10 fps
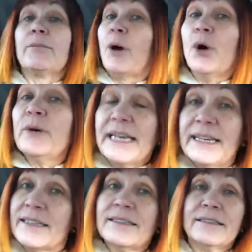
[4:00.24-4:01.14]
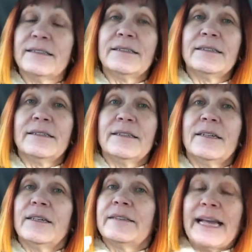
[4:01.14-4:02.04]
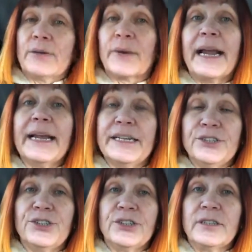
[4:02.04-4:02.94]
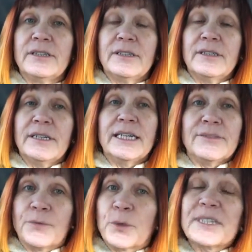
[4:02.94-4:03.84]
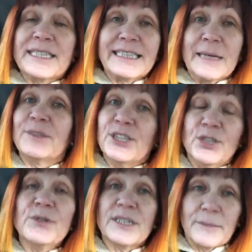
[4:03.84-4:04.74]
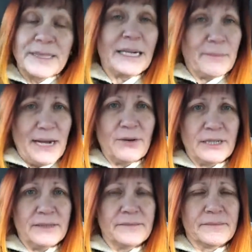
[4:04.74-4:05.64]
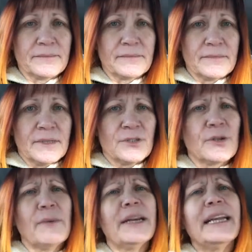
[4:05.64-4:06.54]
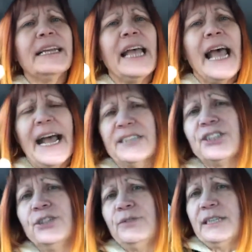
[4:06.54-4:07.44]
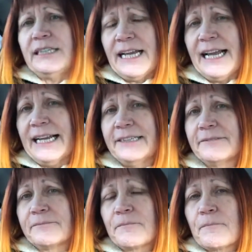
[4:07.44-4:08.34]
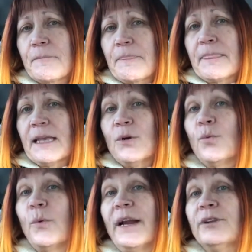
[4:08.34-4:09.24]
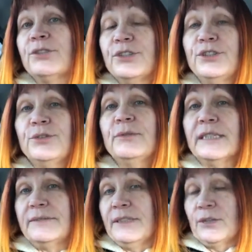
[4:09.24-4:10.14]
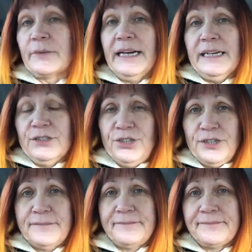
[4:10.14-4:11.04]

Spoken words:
are poking that range and forcing them to do something about it. So I want to ask you today, where do you live in the range?